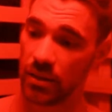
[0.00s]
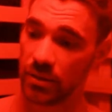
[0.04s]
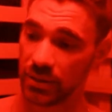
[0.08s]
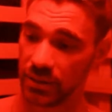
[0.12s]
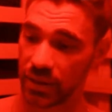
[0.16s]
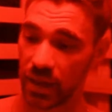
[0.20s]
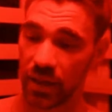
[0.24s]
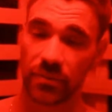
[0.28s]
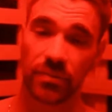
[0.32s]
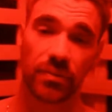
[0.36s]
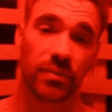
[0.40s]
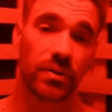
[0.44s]

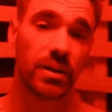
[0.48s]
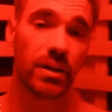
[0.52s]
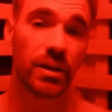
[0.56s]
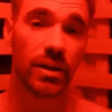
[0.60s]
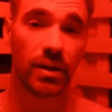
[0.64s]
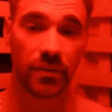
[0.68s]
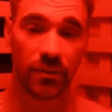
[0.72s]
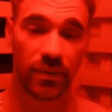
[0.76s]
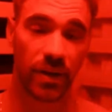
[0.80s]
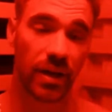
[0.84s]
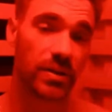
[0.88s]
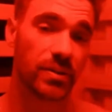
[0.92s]
definitely an
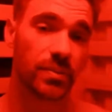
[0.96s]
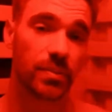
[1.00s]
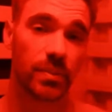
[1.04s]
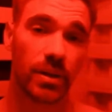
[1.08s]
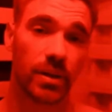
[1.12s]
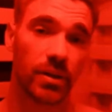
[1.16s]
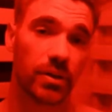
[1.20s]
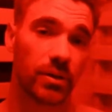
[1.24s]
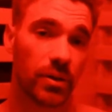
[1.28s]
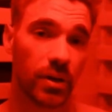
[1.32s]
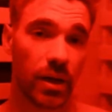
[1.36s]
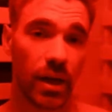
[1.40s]

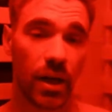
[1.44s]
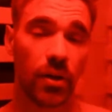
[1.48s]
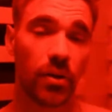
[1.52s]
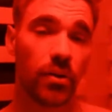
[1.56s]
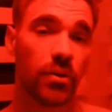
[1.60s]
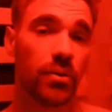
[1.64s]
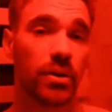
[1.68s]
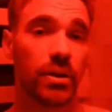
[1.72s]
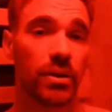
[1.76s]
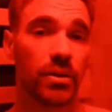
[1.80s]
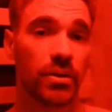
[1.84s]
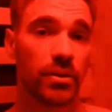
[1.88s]
investment in your
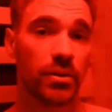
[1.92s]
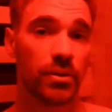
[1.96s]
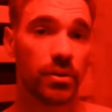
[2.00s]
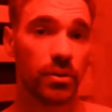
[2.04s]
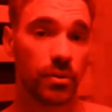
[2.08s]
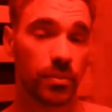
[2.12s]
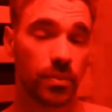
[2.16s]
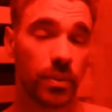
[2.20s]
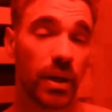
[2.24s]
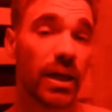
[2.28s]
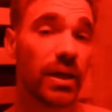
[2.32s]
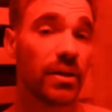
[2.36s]
health, and
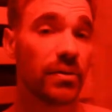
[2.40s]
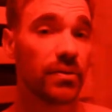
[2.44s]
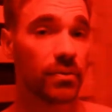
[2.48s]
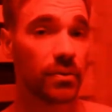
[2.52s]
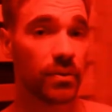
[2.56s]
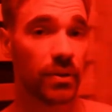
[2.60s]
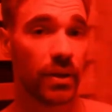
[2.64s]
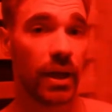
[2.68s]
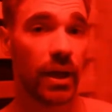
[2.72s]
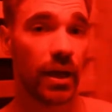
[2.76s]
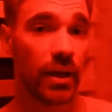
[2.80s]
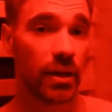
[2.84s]
you pay
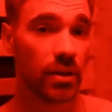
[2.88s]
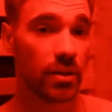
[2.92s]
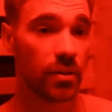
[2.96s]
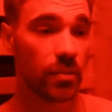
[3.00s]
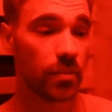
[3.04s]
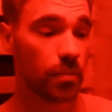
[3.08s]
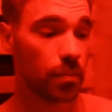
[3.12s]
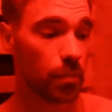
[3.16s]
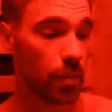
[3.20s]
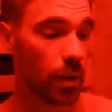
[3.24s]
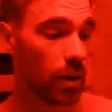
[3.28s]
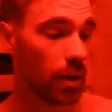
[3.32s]
for that.
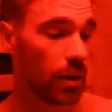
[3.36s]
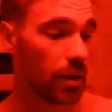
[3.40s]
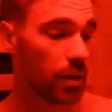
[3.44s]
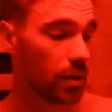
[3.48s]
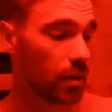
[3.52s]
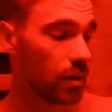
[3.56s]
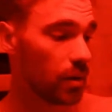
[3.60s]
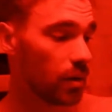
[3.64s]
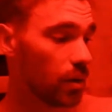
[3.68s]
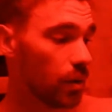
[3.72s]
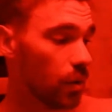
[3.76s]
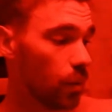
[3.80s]
But
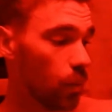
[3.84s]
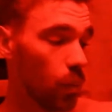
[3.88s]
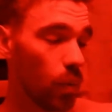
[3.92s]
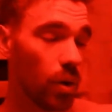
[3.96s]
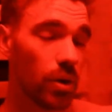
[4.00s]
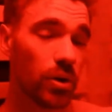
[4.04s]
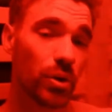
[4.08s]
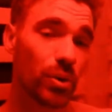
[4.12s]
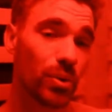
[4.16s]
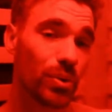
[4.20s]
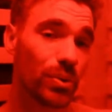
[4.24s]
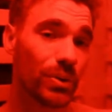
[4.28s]

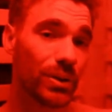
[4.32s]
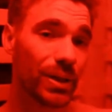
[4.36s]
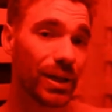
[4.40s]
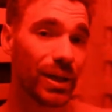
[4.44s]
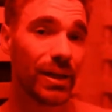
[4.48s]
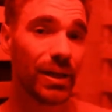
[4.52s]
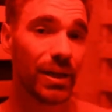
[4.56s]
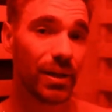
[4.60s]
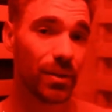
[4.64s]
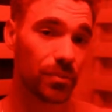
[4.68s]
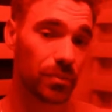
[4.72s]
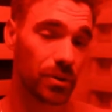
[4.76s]
what you
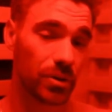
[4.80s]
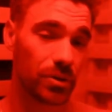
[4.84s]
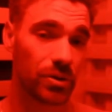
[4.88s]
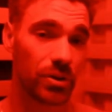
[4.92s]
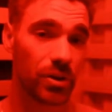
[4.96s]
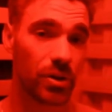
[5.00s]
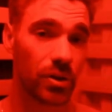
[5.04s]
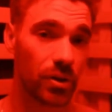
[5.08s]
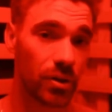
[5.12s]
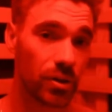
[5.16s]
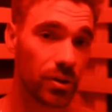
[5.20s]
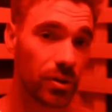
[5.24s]
get in
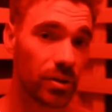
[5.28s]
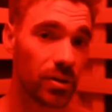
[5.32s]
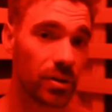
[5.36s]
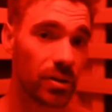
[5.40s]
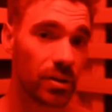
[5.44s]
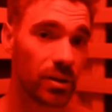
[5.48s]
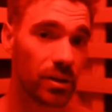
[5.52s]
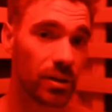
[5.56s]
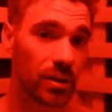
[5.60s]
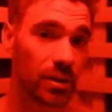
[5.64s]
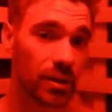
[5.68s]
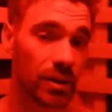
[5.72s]
return
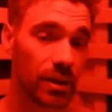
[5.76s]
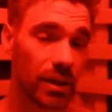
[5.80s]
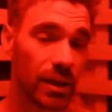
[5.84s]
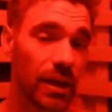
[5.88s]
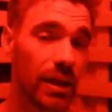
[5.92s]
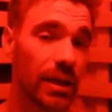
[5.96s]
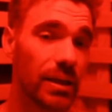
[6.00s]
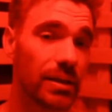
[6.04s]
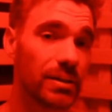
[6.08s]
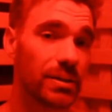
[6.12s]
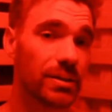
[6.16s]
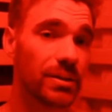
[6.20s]

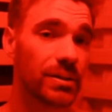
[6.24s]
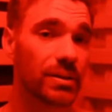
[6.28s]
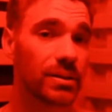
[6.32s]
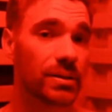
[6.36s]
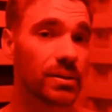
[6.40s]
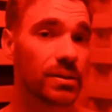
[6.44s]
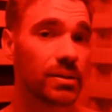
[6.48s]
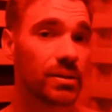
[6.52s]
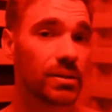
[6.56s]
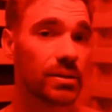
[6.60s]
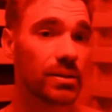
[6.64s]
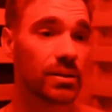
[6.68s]
is
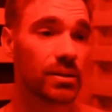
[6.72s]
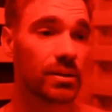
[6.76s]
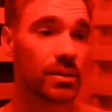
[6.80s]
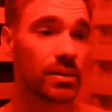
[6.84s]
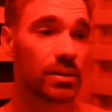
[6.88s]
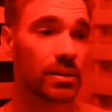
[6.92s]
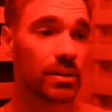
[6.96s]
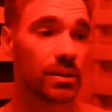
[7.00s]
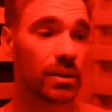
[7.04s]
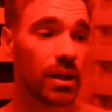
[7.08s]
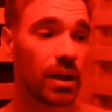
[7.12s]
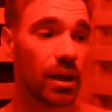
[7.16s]

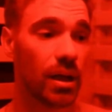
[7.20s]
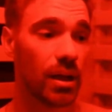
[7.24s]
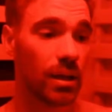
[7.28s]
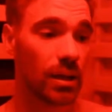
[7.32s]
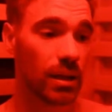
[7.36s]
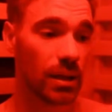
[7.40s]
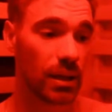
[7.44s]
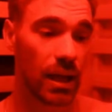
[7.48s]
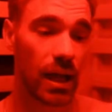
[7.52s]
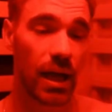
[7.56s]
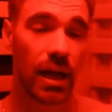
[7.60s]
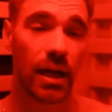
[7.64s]
a
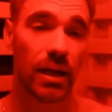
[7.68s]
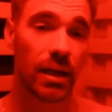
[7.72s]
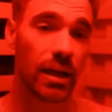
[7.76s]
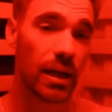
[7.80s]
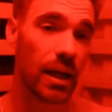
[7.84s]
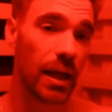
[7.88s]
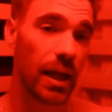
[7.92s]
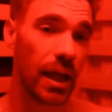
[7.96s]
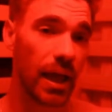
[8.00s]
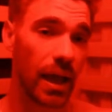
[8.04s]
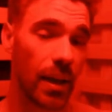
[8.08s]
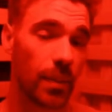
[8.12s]
lot
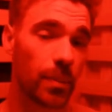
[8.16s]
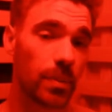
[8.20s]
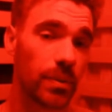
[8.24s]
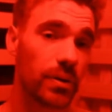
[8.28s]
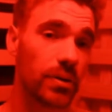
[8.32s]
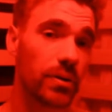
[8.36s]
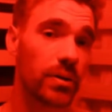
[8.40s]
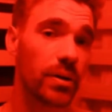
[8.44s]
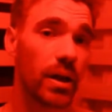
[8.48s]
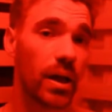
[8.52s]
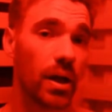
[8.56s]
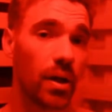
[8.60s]

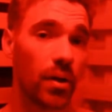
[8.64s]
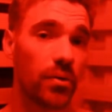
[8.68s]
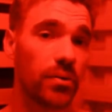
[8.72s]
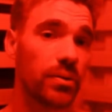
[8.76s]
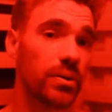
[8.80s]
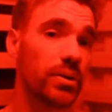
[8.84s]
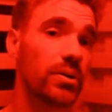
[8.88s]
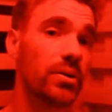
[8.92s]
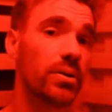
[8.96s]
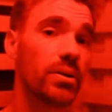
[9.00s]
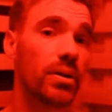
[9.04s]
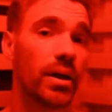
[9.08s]
happier,
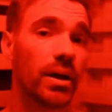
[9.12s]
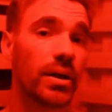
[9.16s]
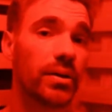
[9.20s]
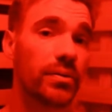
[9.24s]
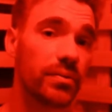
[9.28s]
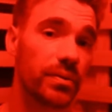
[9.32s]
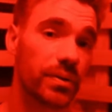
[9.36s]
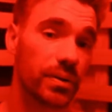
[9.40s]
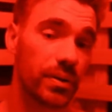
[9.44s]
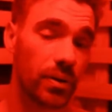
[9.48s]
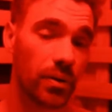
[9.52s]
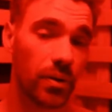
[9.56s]
healthier
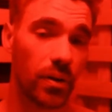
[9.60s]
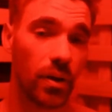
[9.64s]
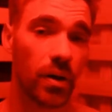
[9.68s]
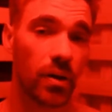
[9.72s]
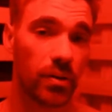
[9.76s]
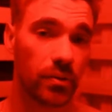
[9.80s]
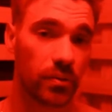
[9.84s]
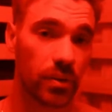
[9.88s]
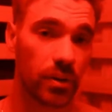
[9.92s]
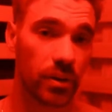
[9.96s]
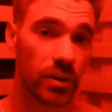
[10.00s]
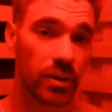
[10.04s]
life in the
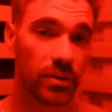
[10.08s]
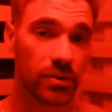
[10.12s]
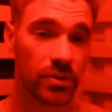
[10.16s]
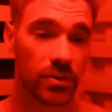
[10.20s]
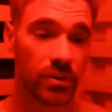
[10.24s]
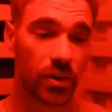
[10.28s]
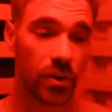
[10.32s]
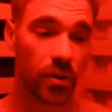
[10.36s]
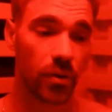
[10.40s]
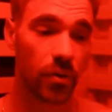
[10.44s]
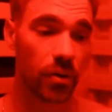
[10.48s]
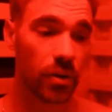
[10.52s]
long run. And
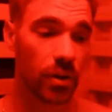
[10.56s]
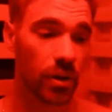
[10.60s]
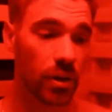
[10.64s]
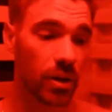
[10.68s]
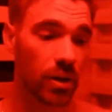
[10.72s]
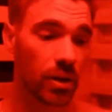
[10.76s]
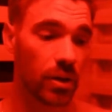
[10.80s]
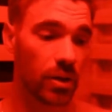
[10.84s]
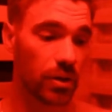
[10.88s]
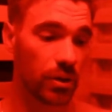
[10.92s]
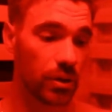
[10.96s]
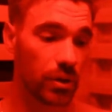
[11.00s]
so
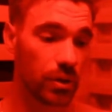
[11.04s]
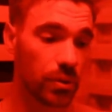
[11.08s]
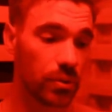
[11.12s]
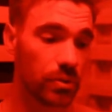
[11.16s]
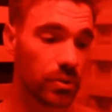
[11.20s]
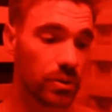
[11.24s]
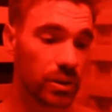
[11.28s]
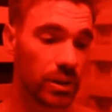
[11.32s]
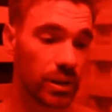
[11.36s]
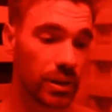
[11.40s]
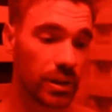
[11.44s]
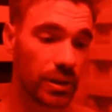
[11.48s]

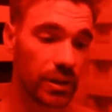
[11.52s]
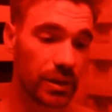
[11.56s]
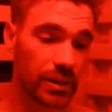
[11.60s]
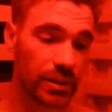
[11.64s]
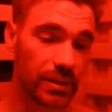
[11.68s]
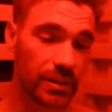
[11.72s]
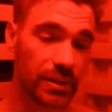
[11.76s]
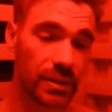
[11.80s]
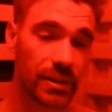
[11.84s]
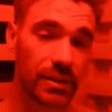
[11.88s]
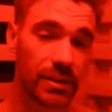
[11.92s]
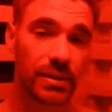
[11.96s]
using it
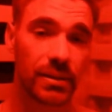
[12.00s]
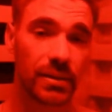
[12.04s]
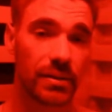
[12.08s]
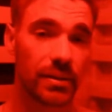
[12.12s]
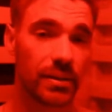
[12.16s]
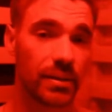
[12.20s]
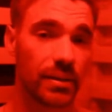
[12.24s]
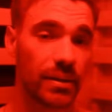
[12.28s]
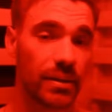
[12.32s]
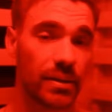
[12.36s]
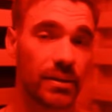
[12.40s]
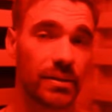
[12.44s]

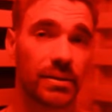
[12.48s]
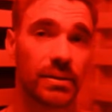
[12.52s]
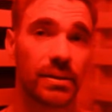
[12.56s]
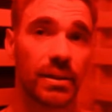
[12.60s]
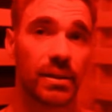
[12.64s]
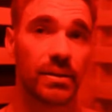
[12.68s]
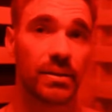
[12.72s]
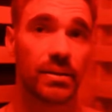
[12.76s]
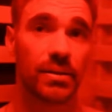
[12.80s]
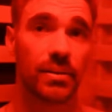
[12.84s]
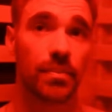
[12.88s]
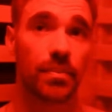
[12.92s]
consistently, like I
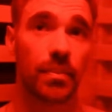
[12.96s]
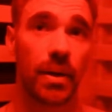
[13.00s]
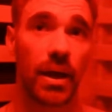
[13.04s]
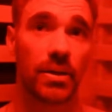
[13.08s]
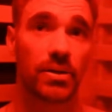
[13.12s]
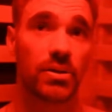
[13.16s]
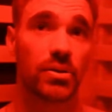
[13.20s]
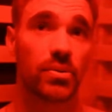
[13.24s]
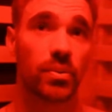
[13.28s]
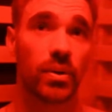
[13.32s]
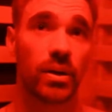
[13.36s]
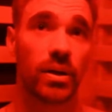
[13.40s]
said, is the
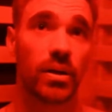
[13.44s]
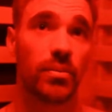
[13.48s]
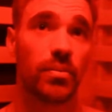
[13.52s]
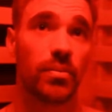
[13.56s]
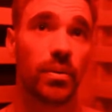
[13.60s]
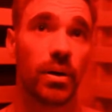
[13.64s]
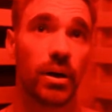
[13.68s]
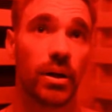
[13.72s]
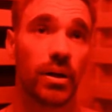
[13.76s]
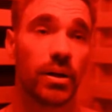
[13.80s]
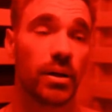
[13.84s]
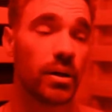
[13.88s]
best way.
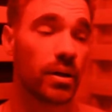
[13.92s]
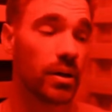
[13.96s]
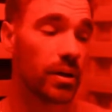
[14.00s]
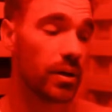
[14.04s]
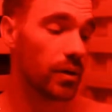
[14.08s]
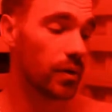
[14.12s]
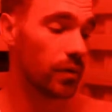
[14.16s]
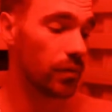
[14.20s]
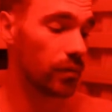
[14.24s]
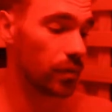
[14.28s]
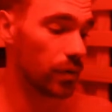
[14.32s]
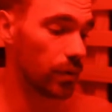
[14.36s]
But
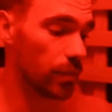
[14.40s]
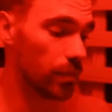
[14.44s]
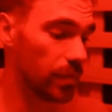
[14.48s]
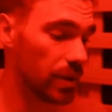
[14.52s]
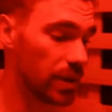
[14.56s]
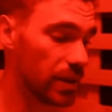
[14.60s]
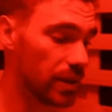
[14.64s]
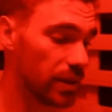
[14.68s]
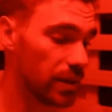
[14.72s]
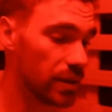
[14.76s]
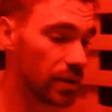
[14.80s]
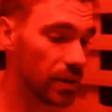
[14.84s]
for
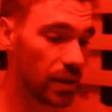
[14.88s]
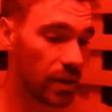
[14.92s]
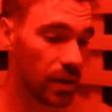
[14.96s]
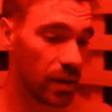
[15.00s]
me,